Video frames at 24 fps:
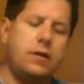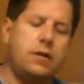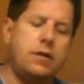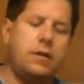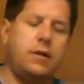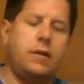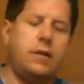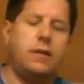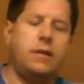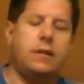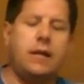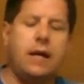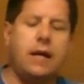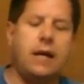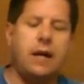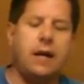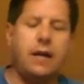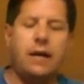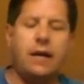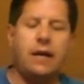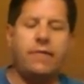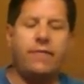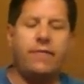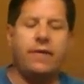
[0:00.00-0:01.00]
You see how
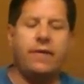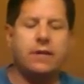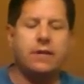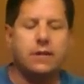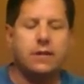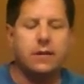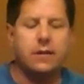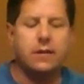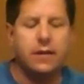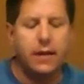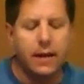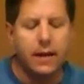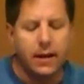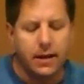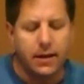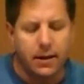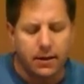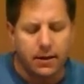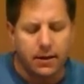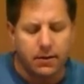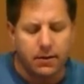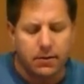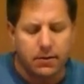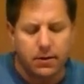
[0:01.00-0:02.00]
that fits in
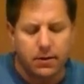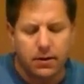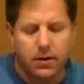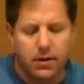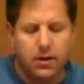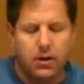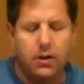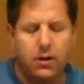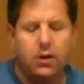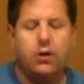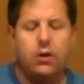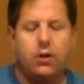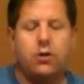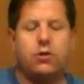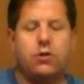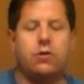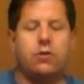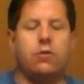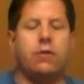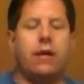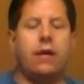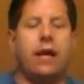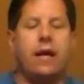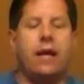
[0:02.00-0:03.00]
there?
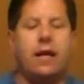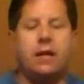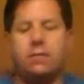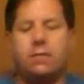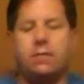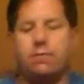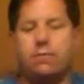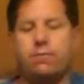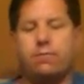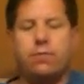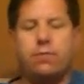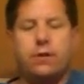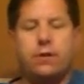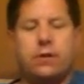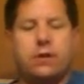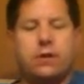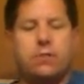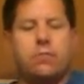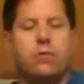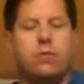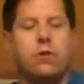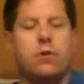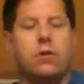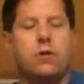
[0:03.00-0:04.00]
So again, put
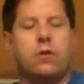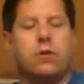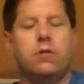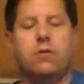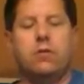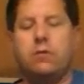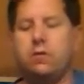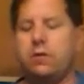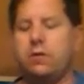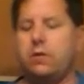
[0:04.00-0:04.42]
some glue.